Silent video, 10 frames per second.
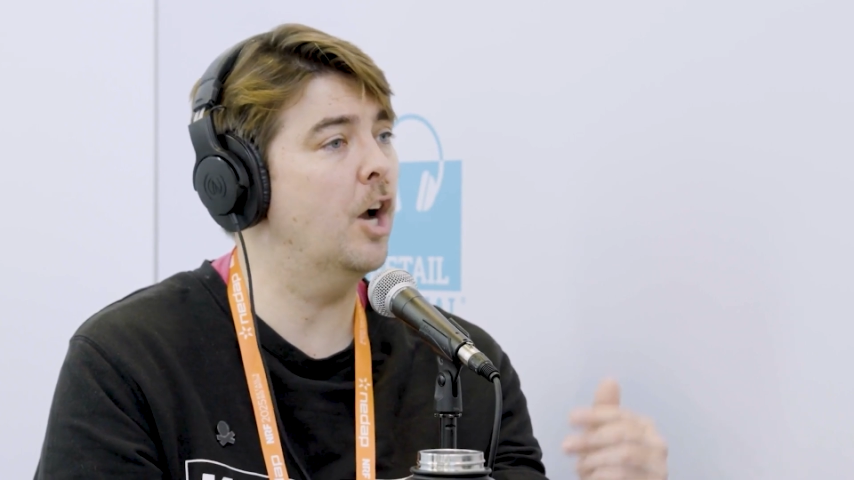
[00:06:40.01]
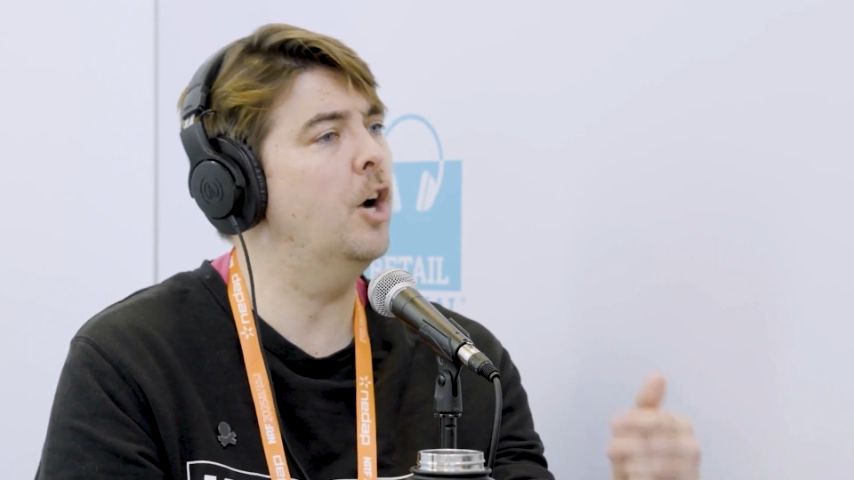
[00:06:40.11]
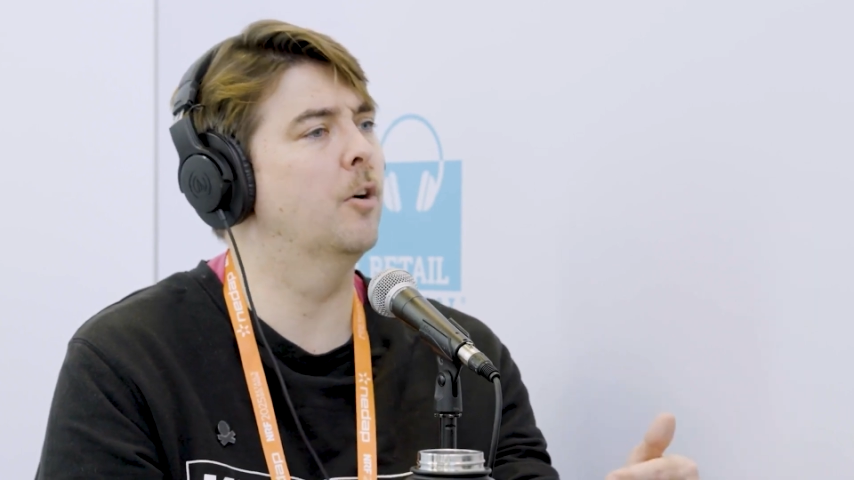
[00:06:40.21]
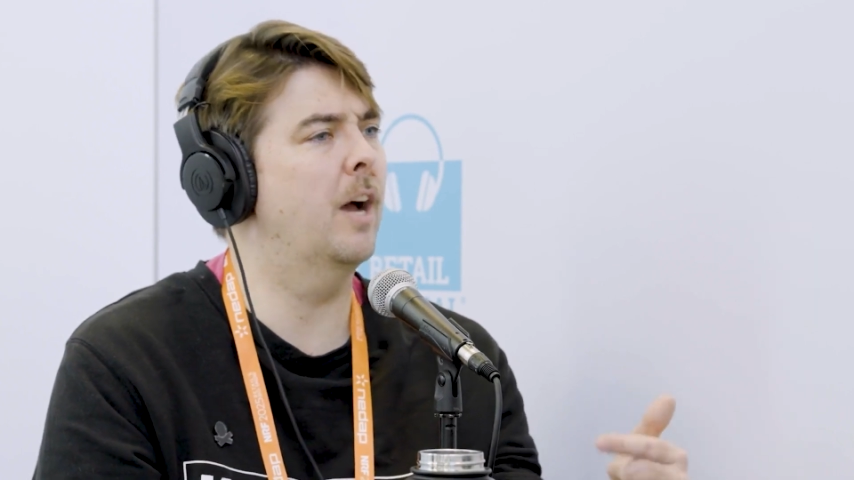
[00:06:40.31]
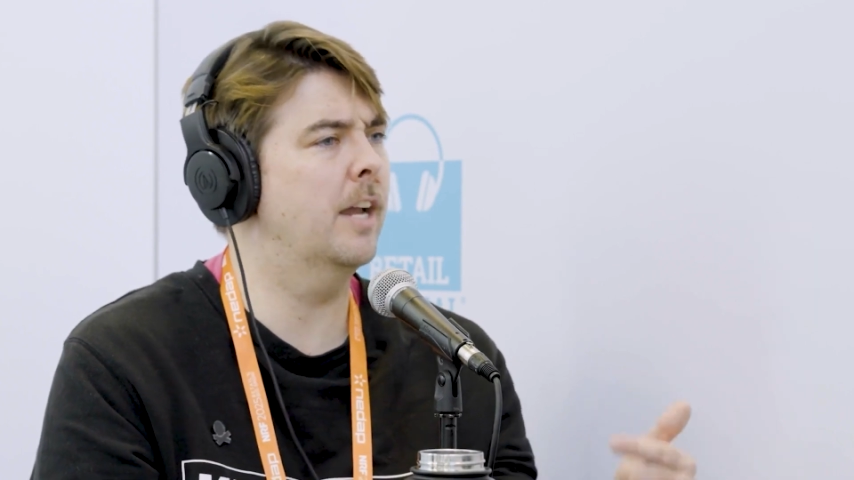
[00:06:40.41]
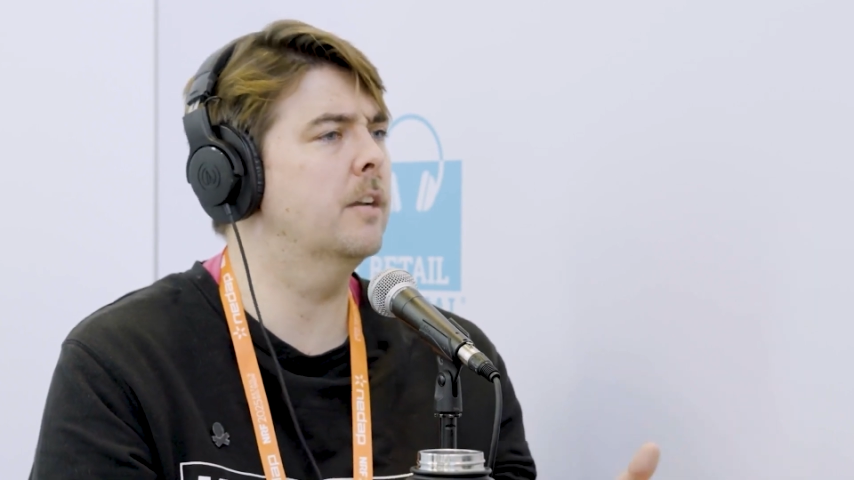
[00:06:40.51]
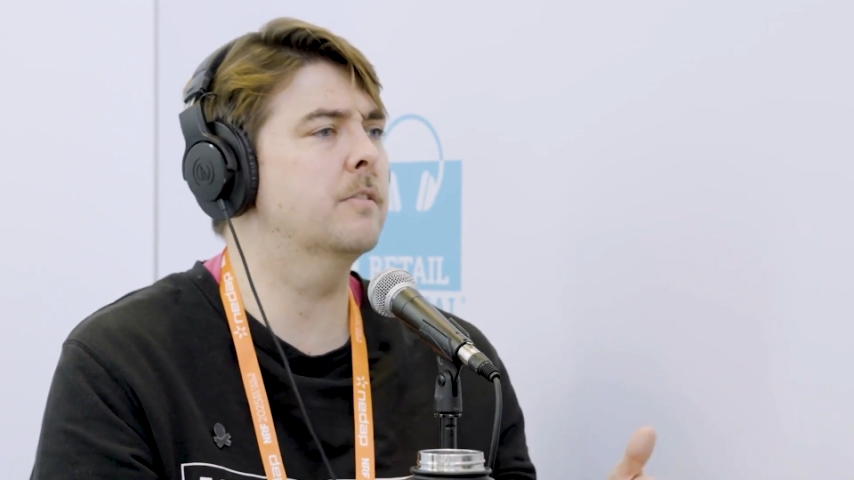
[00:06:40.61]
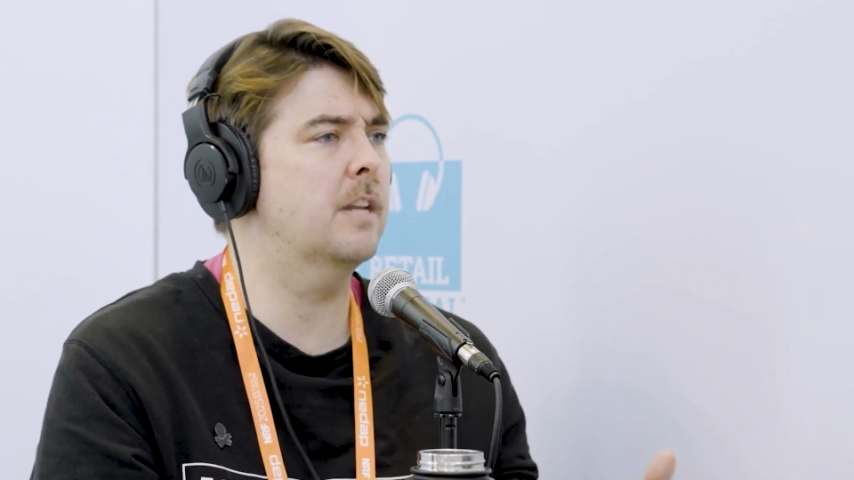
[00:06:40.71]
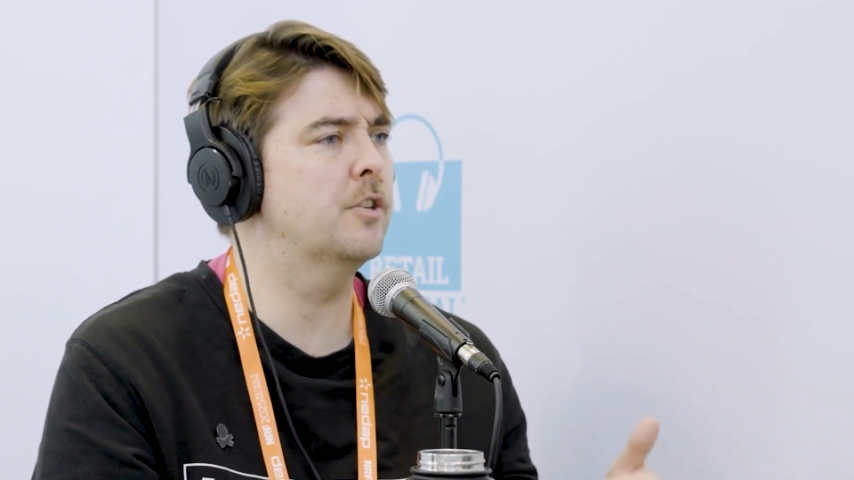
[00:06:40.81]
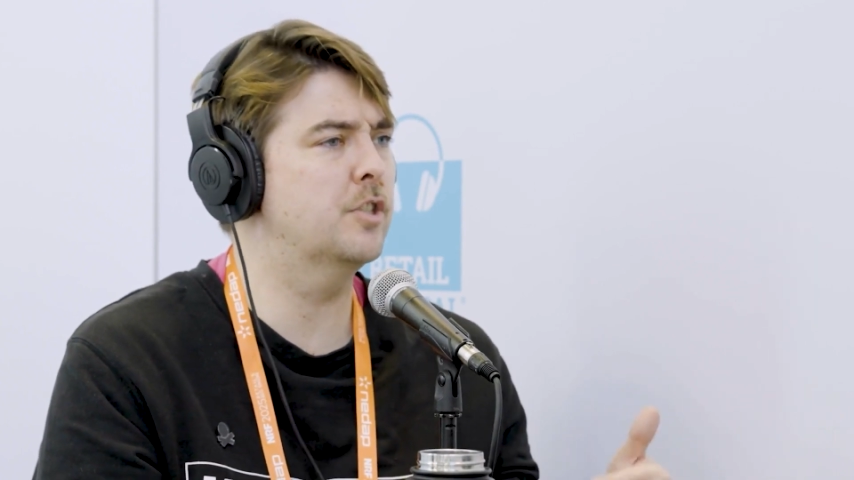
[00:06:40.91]
oh, I
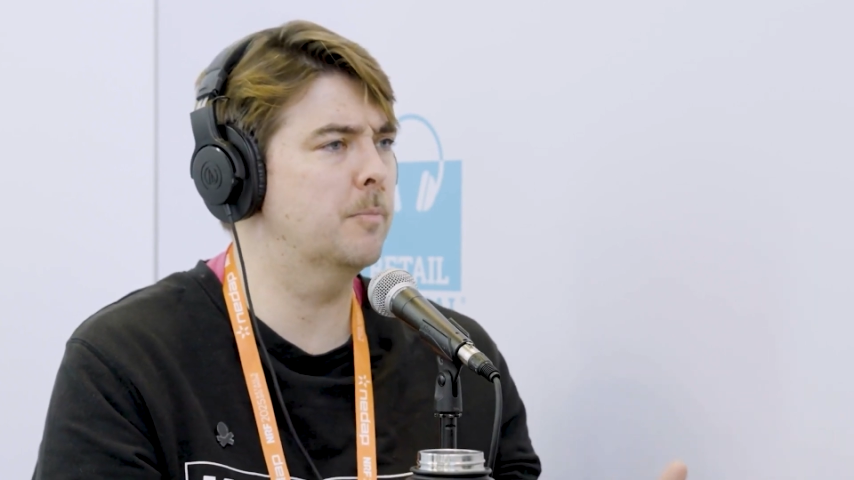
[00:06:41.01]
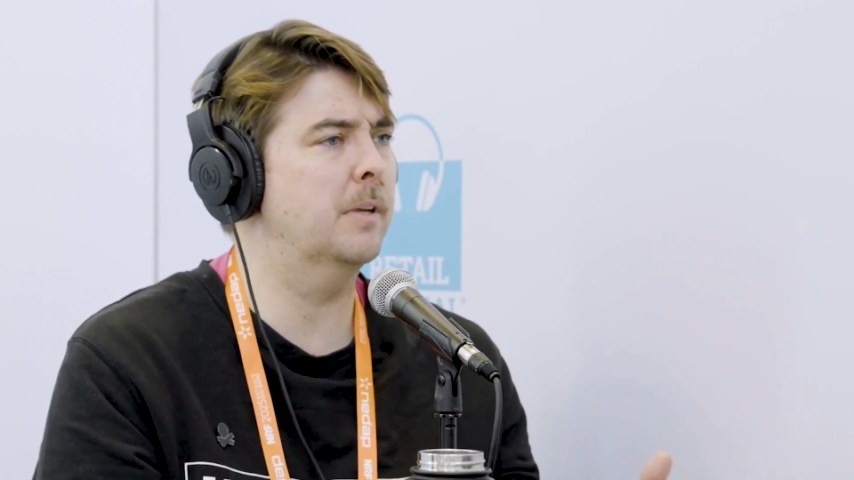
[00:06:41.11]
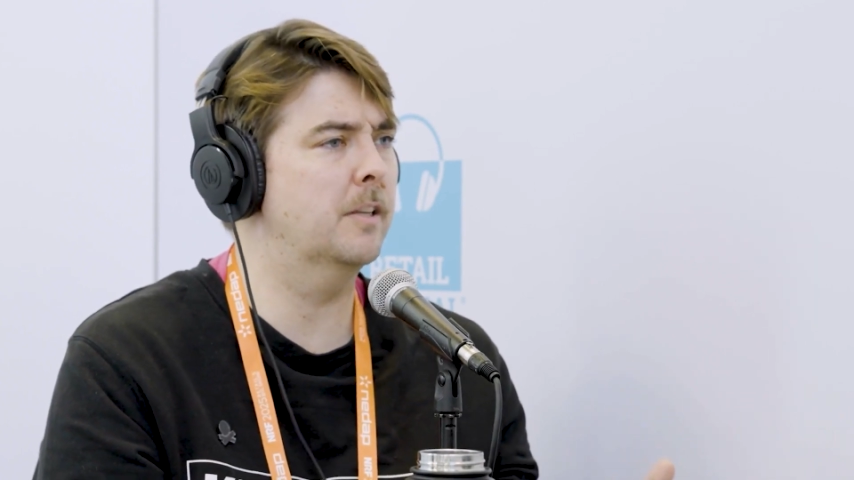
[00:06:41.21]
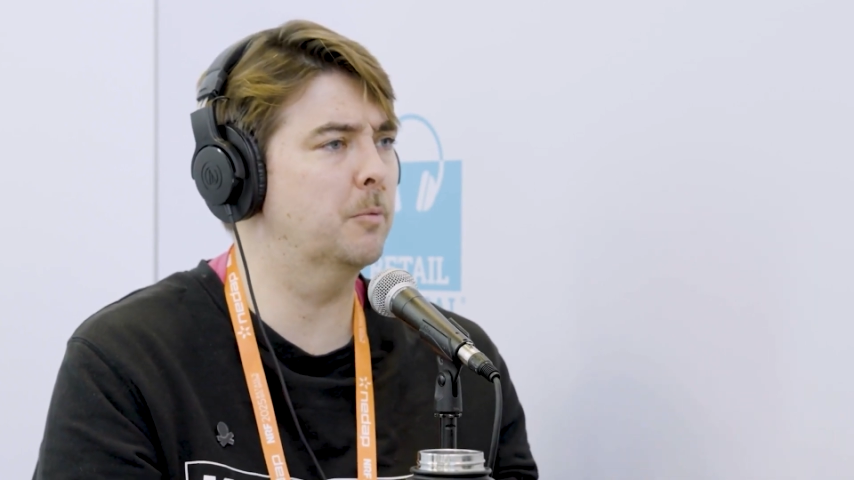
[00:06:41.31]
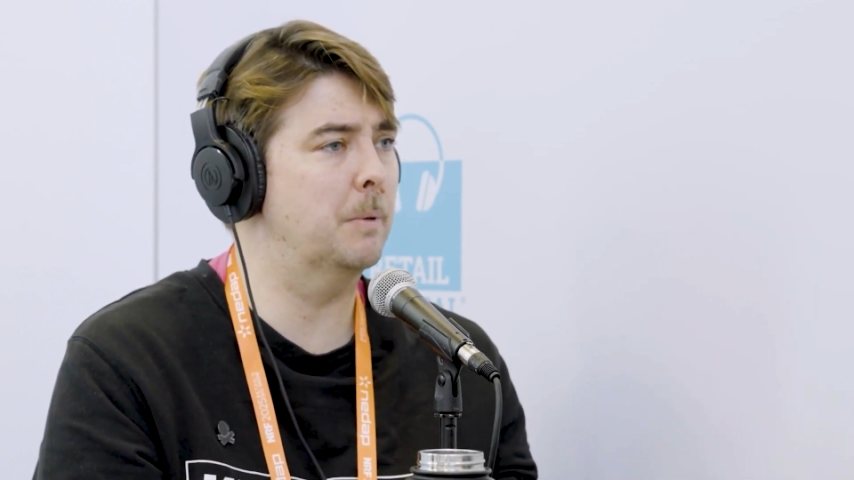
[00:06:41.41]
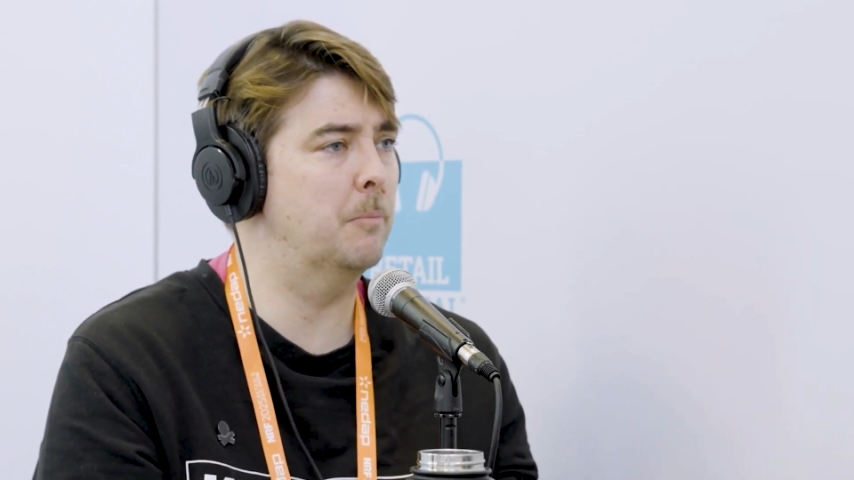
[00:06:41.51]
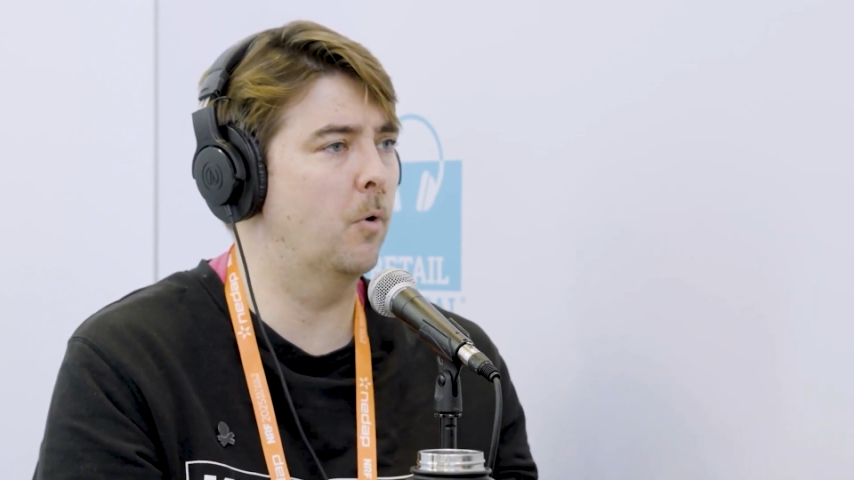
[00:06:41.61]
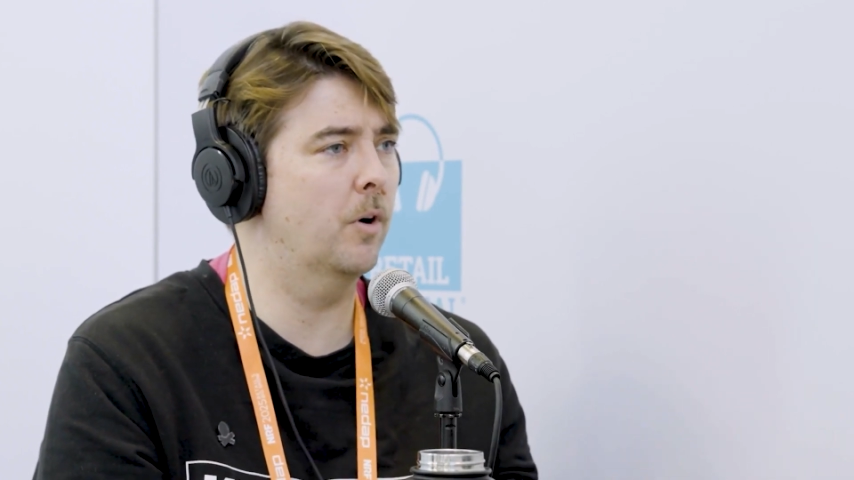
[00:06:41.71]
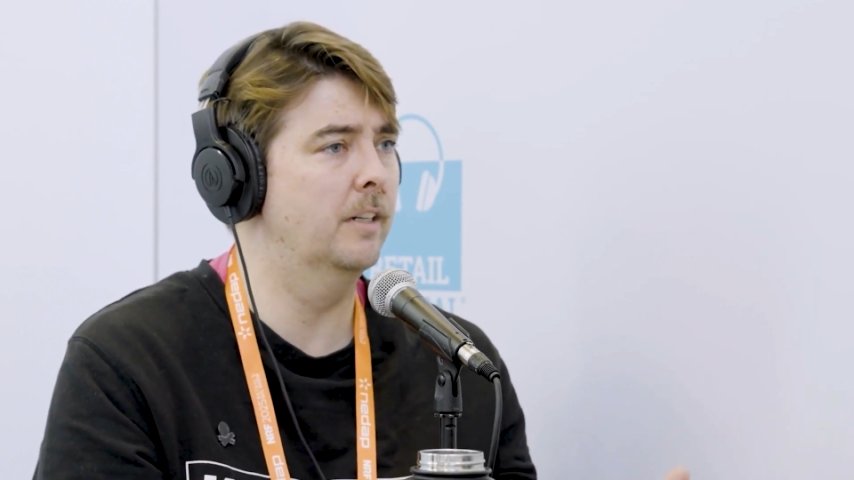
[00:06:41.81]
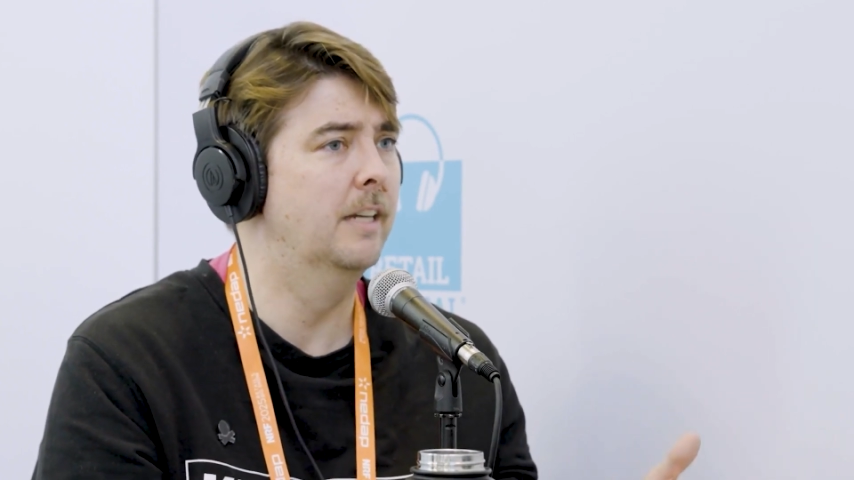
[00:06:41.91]
understand shipping a little bit
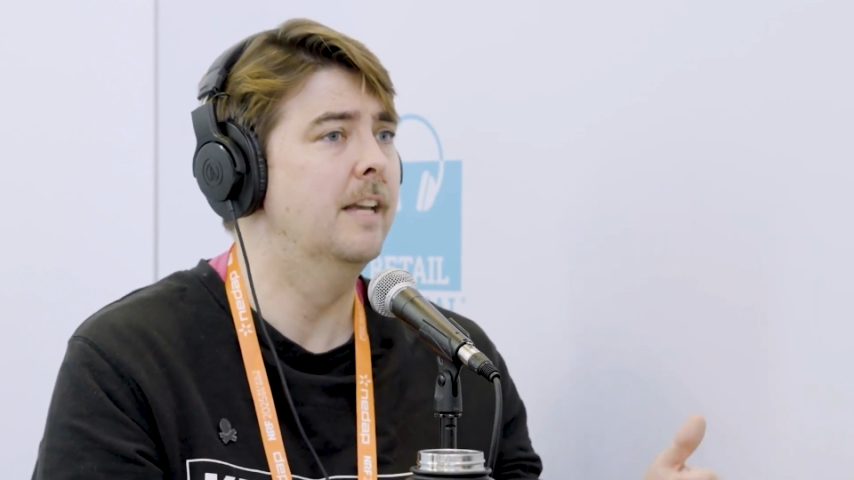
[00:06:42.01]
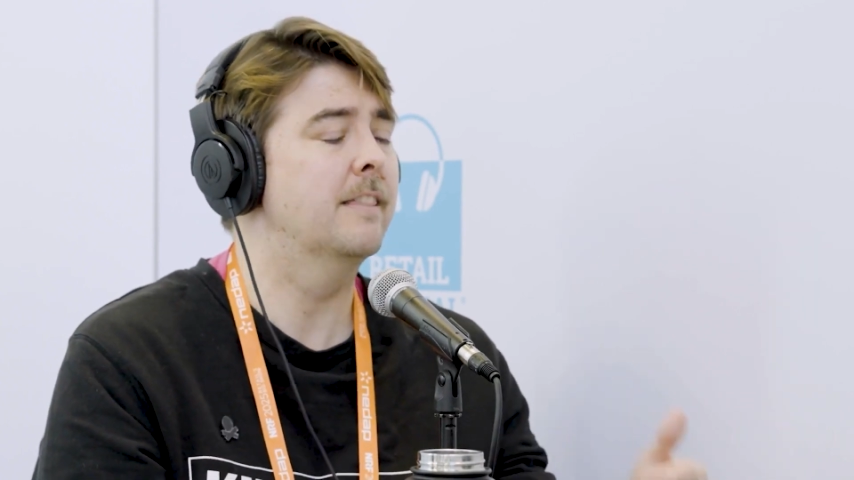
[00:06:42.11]
more.